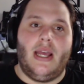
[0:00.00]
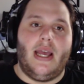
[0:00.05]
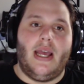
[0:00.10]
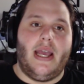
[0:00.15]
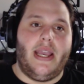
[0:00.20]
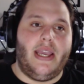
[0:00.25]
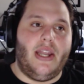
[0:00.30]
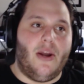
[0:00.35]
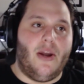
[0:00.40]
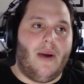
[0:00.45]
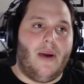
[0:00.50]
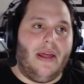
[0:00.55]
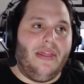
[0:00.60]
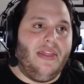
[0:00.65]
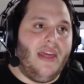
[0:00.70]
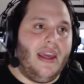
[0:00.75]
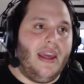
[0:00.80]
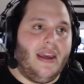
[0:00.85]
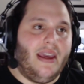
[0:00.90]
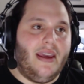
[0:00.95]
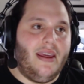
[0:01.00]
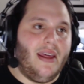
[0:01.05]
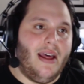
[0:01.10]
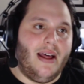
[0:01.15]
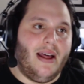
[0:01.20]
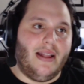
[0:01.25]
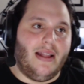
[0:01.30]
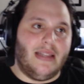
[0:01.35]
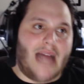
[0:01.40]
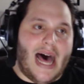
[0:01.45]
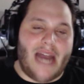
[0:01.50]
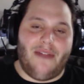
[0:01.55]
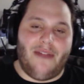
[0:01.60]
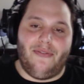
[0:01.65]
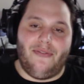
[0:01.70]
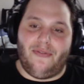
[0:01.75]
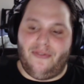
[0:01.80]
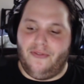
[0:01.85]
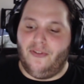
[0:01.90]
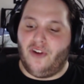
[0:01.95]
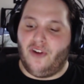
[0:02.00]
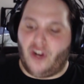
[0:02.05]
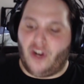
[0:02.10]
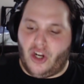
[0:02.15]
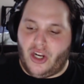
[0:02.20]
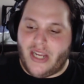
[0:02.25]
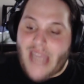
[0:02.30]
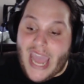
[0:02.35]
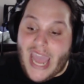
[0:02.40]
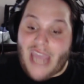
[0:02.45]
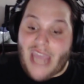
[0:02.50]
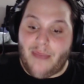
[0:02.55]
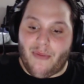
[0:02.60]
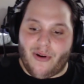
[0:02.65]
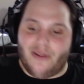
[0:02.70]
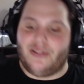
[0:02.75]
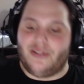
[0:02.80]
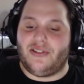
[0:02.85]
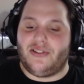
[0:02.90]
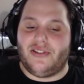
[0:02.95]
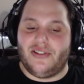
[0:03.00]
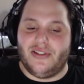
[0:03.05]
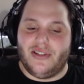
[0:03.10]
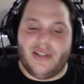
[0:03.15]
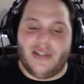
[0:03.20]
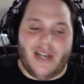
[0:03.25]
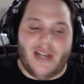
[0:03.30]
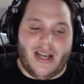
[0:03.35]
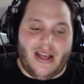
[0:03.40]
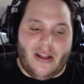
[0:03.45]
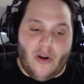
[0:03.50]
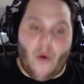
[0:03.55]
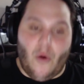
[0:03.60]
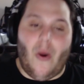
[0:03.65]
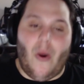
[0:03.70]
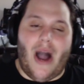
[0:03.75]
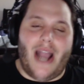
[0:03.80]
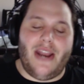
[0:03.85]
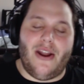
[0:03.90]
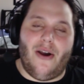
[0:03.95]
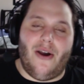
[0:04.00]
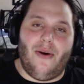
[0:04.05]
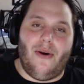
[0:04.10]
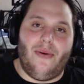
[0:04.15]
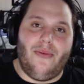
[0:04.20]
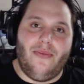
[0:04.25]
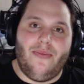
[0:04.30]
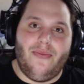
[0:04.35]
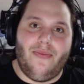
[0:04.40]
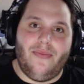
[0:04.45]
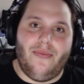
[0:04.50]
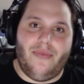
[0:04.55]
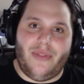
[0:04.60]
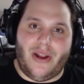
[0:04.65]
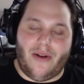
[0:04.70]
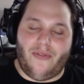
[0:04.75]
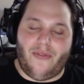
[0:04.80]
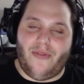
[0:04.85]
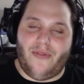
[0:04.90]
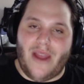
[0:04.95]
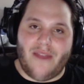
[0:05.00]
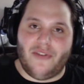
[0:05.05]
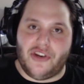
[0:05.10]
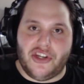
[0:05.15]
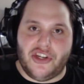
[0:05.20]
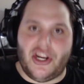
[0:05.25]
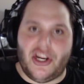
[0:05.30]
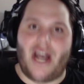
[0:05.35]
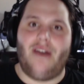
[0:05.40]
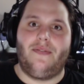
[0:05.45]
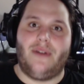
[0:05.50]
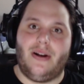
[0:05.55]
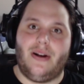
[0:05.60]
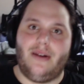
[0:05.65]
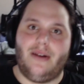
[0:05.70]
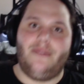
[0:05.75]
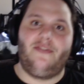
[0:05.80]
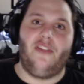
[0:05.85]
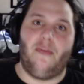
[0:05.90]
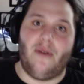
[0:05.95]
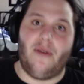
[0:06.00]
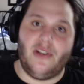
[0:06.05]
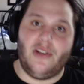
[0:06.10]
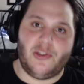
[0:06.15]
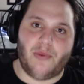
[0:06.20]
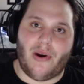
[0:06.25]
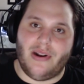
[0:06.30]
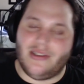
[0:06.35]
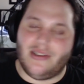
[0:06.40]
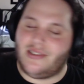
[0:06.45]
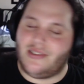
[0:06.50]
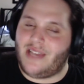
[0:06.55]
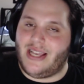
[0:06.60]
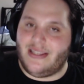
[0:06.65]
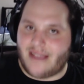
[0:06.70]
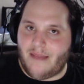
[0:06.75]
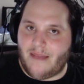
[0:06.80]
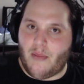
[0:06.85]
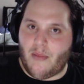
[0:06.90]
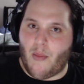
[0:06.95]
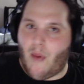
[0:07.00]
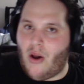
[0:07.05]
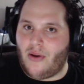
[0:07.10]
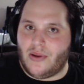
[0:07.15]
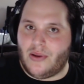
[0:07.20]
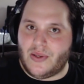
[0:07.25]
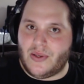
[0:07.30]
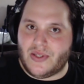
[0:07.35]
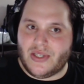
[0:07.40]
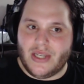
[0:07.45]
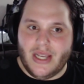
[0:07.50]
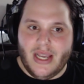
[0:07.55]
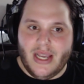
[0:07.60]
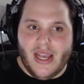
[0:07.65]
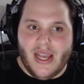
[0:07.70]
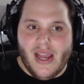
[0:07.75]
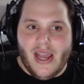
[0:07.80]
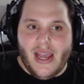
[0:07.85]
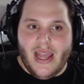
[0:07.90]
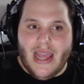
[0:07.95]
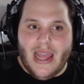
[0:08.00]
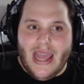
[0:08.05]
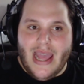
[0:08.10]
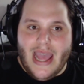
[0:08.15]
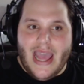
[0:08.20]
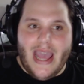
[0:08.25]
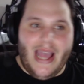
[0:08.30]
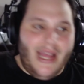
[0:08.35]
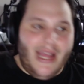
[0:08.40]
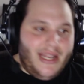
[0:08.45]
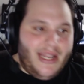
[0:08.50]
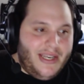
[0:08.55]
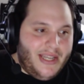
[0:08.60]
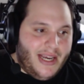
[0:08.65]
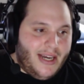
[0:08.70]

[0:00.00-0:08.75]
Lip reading: You know, I think a lot of gamers who I know, their favorite genre for the most part is MMOs. And